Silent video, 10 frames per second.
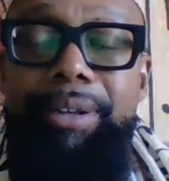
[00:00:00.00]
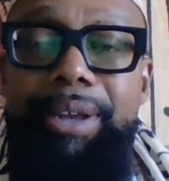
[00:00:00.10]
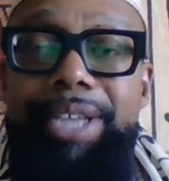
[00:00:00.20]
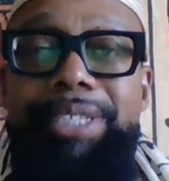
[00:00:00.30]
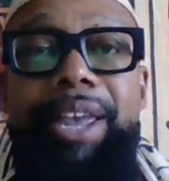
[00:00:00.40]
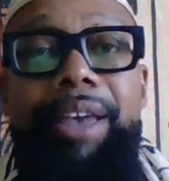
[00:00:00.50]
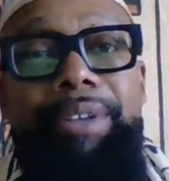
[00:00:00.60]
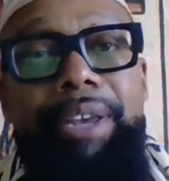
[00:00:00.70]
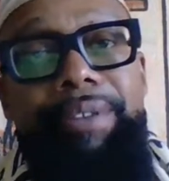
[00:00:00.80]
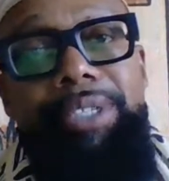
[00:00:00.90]
as they have
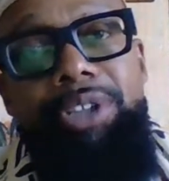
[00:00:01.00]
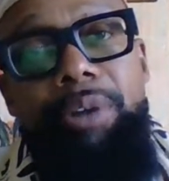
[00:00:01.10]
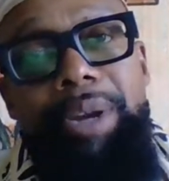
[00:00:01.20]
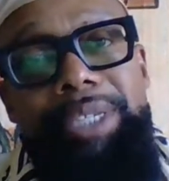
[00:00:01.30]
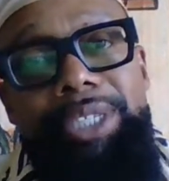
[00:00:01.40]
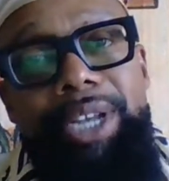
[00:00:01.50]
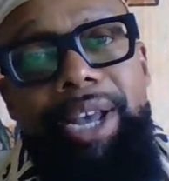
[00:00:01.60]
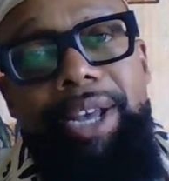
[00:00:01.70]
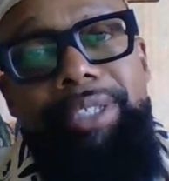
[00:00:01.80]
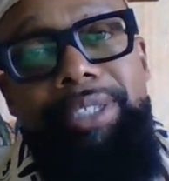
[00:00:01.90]
given so much to
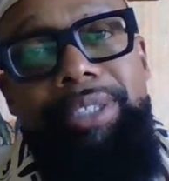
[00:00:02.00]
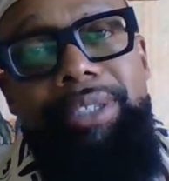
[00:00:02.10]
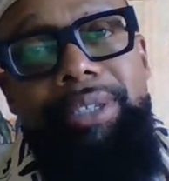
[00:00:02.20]
us.